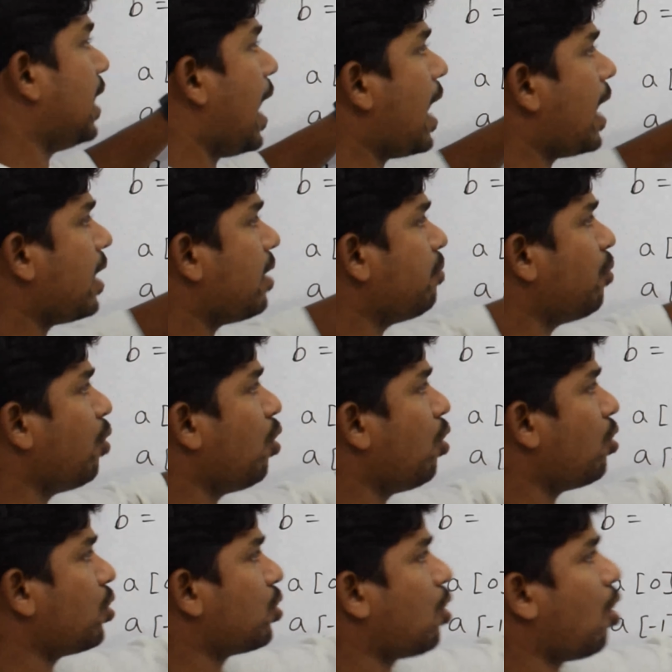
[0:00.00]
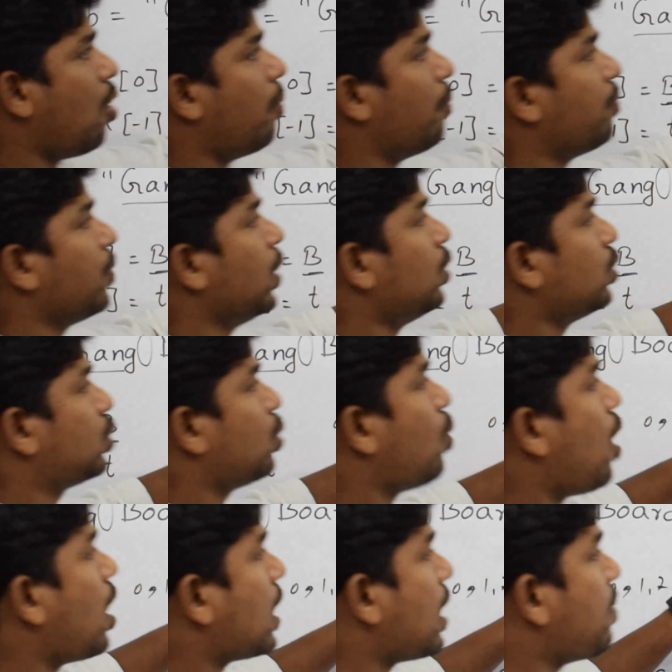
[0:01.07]
gang, board, com. So
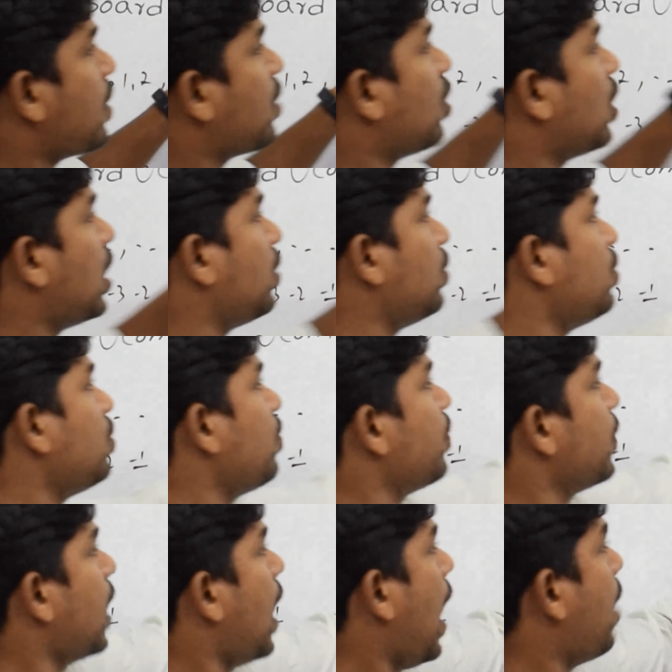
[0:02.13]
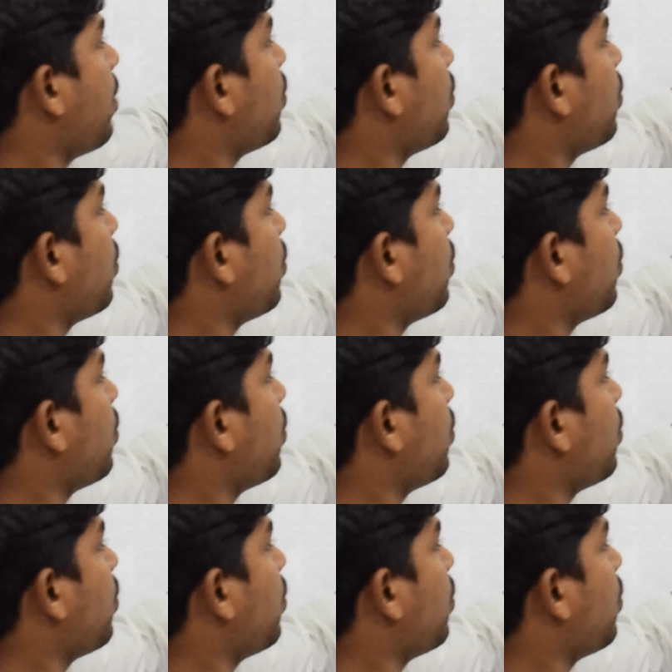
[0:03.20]
what am I gonna do? I am